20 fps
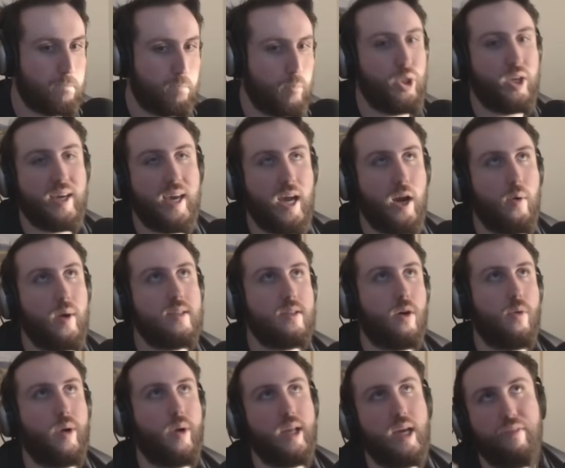But the carries
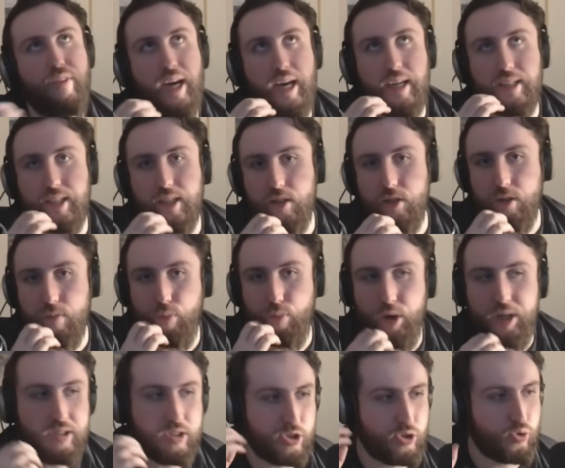already have access to some
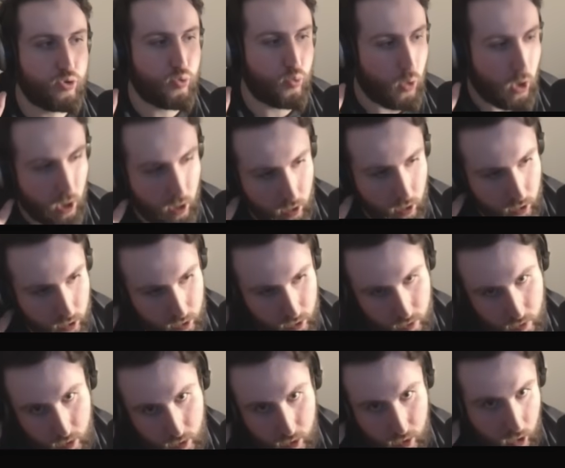pretty strong
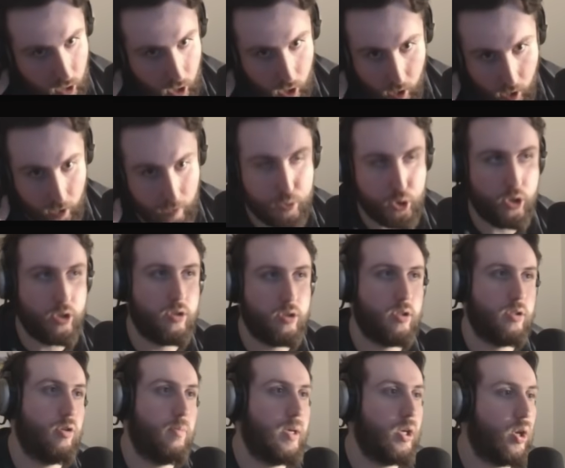options,
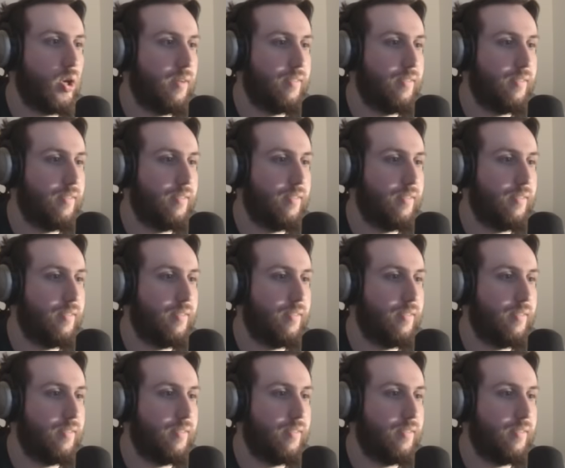assuming you